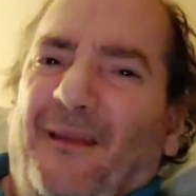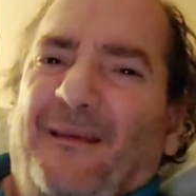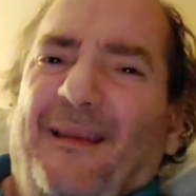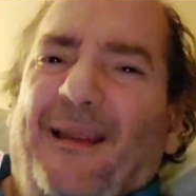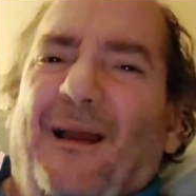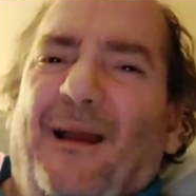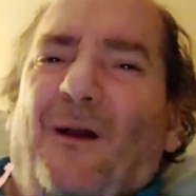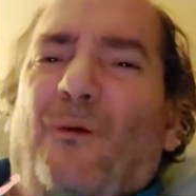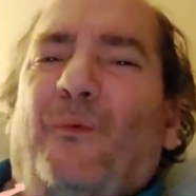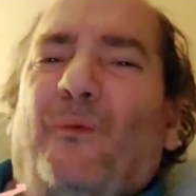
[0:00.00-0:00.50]

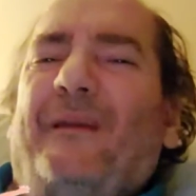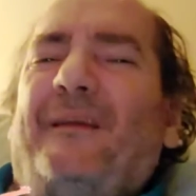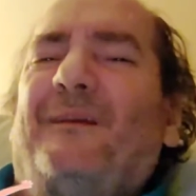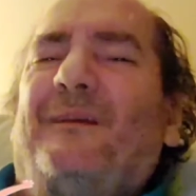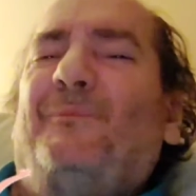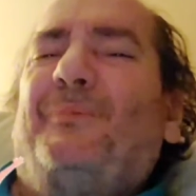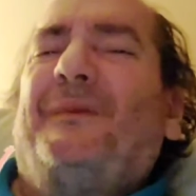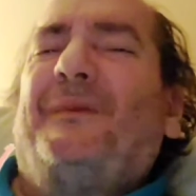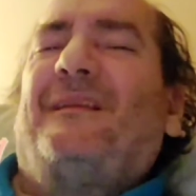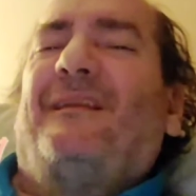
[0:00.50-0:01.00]
Now, we
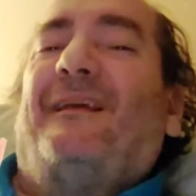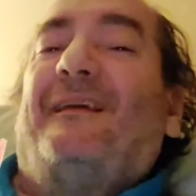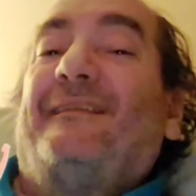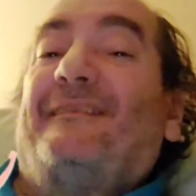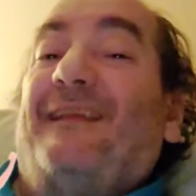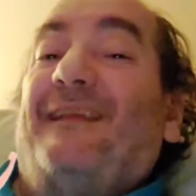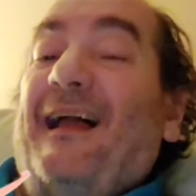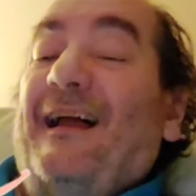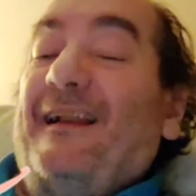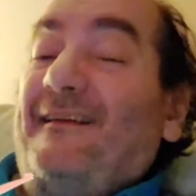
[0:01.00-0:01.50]
could be like
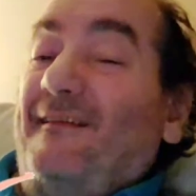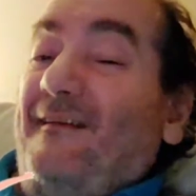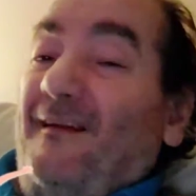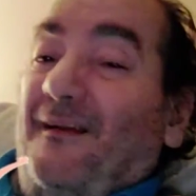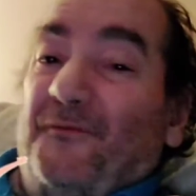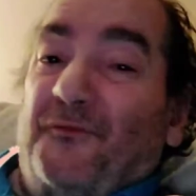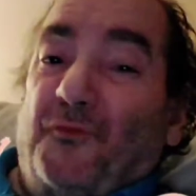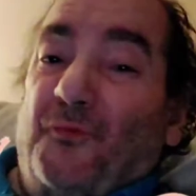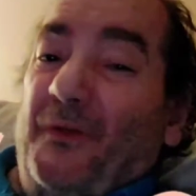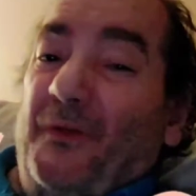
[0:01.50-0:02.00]
on and
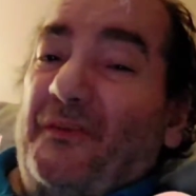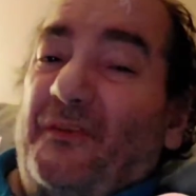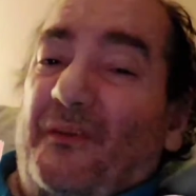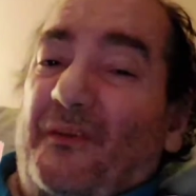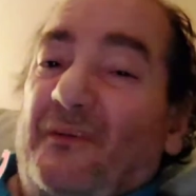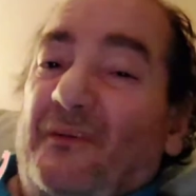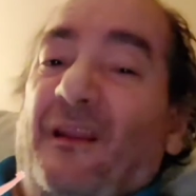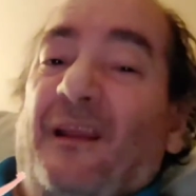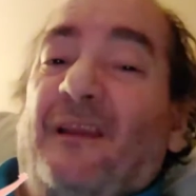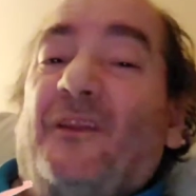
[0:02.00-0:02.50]
off
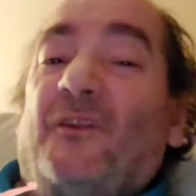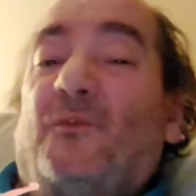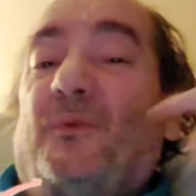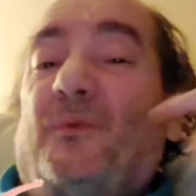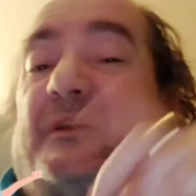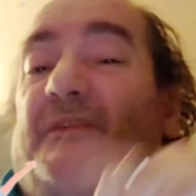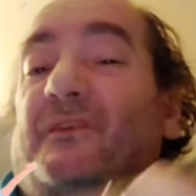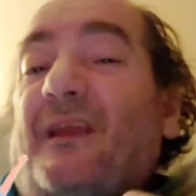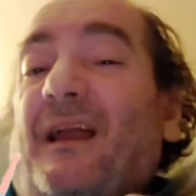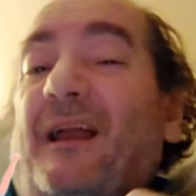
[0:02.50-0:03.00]
switches.
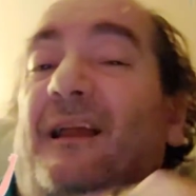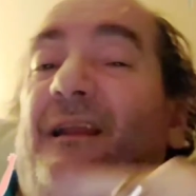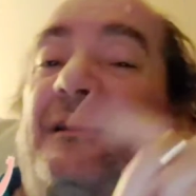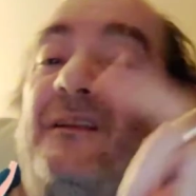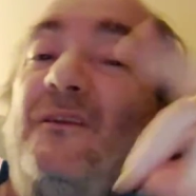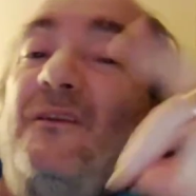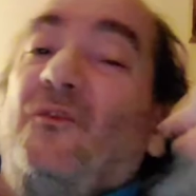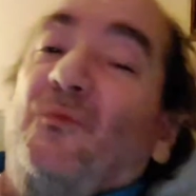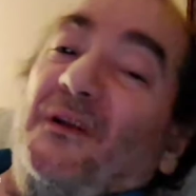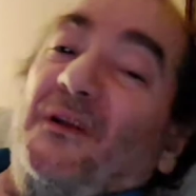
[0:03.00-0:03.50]
Switch on,
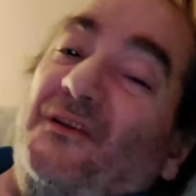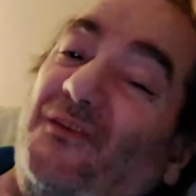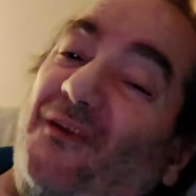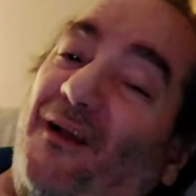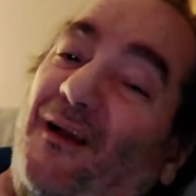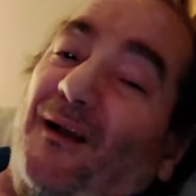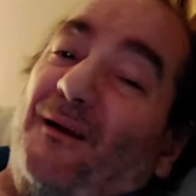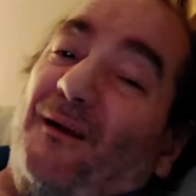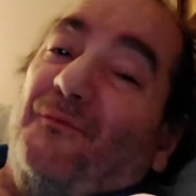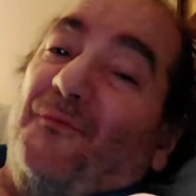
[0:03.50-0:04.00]
switch
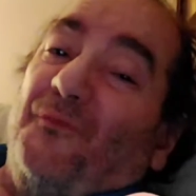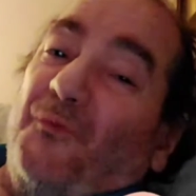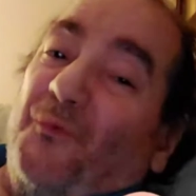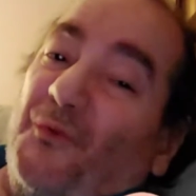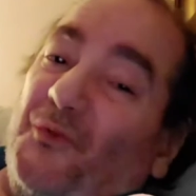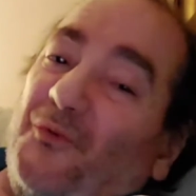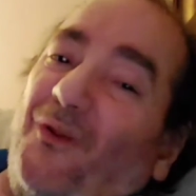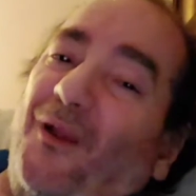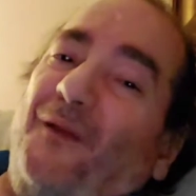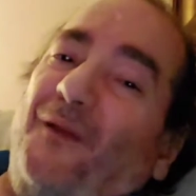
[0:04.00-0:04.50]
off,
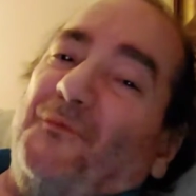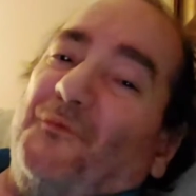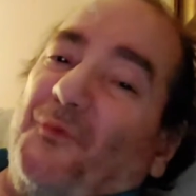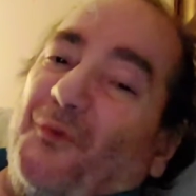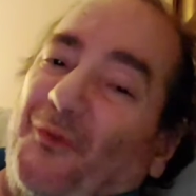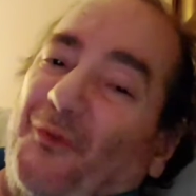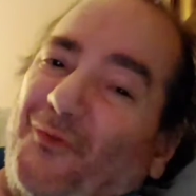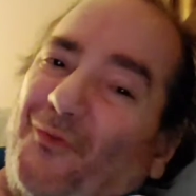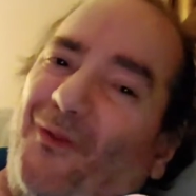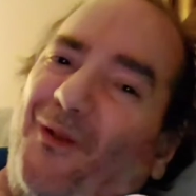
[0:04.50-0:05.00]
switch off,
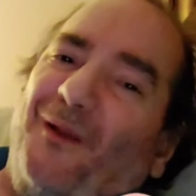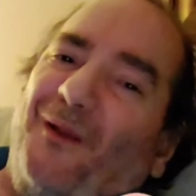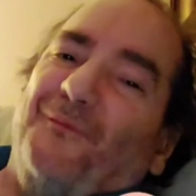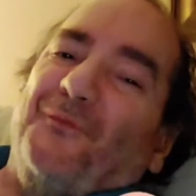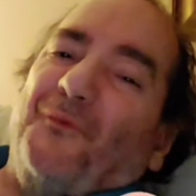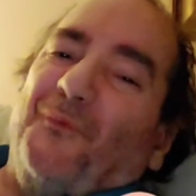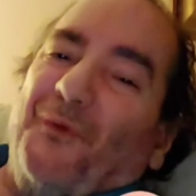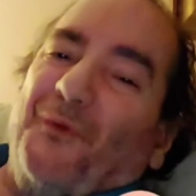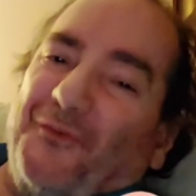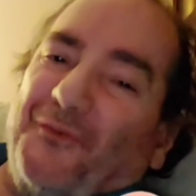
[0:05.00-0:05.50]
switch off,
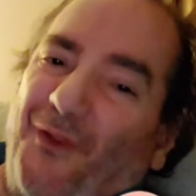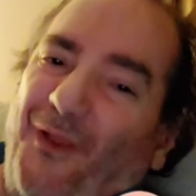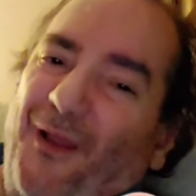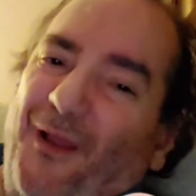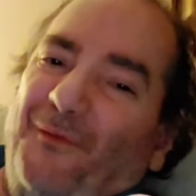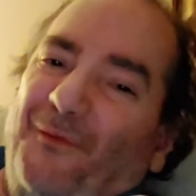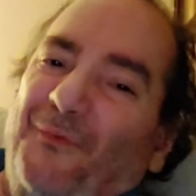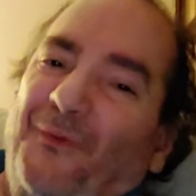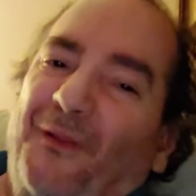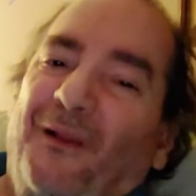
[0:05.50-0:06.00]
switch
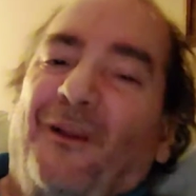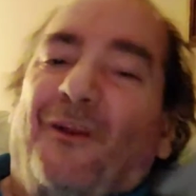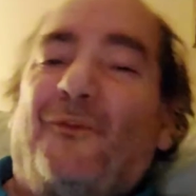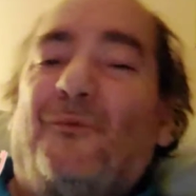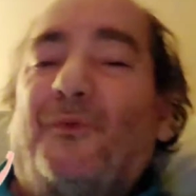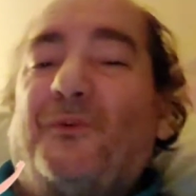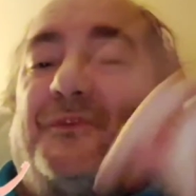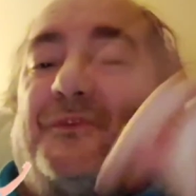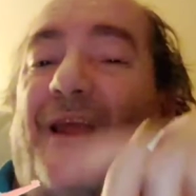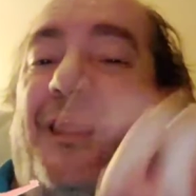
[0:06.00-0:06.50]
off,
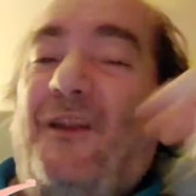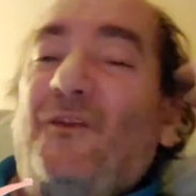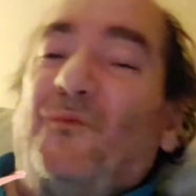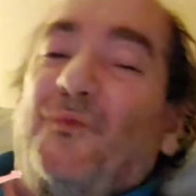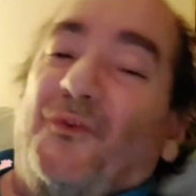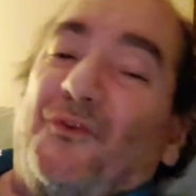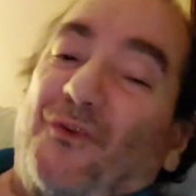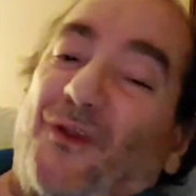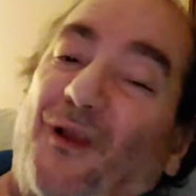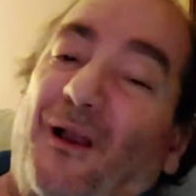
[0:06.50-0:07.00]
switch on,
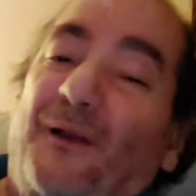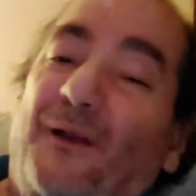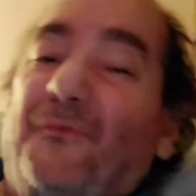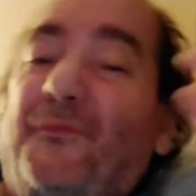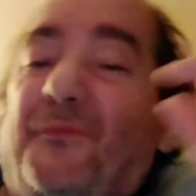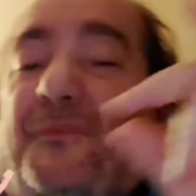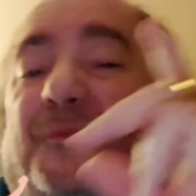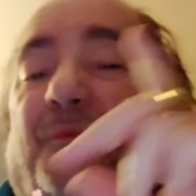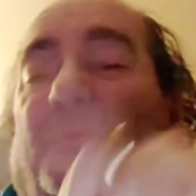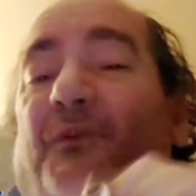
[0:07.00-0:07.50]
switch
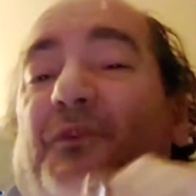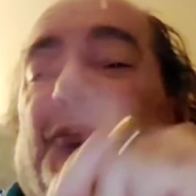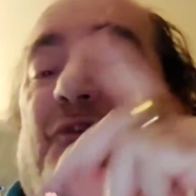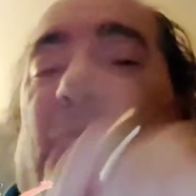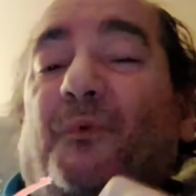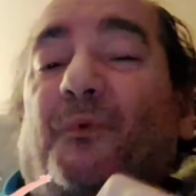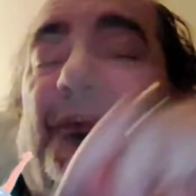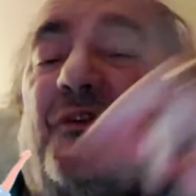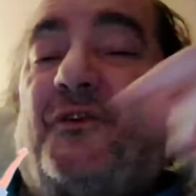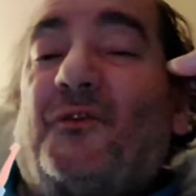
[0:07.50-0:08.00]
off, switch
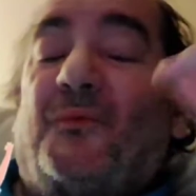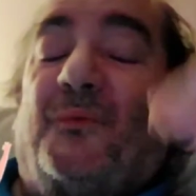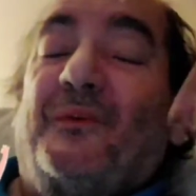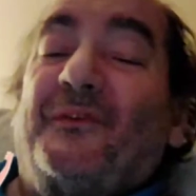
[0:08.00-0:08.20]
on,